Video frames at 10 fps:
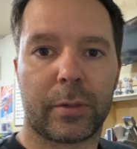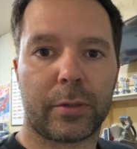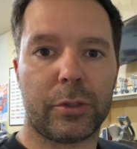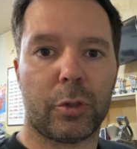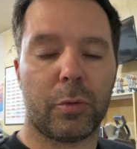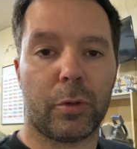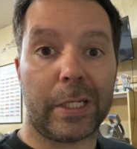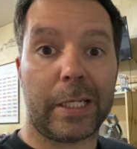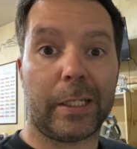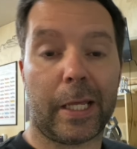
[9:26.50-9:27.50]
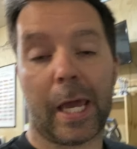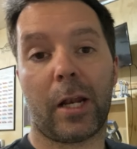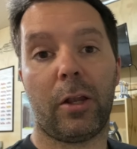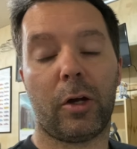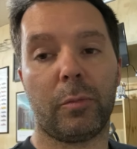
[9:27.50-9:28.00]
you're in
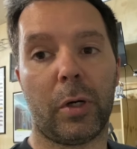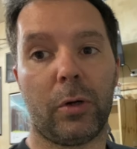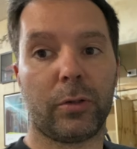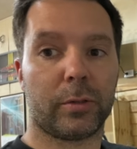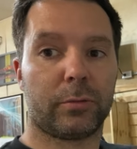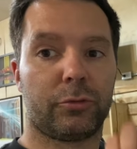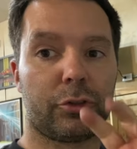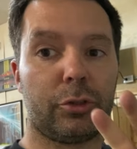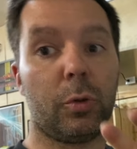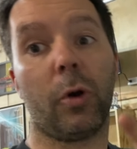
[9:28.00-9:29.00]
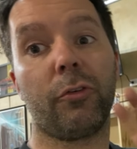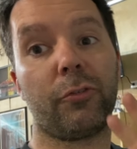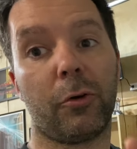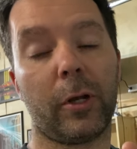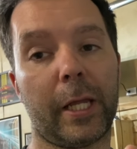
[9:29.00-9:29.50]
analog mode, 2 or
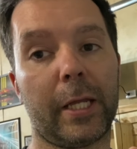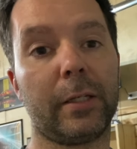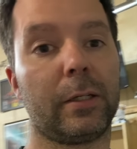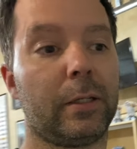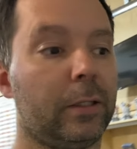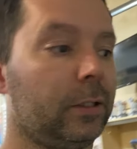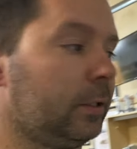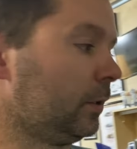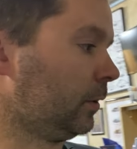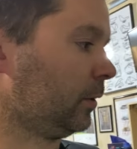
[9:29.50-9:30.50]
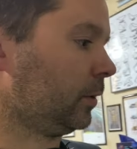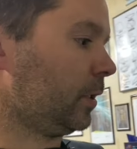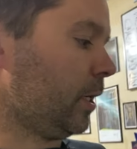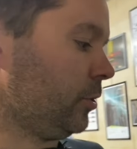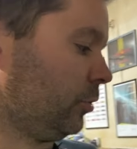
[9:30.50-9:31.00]
4-lane, and you're